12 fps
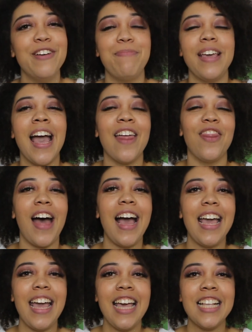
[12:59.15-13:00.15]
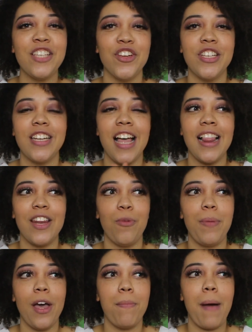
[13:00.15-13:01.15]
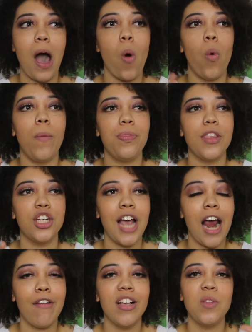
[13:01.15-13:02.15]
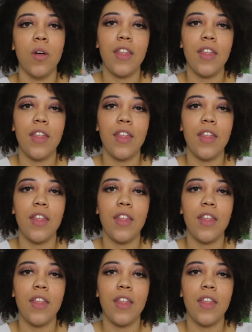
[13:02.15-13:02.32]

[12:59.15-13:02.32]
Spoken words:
But yeah, that is just a little bit about chakras,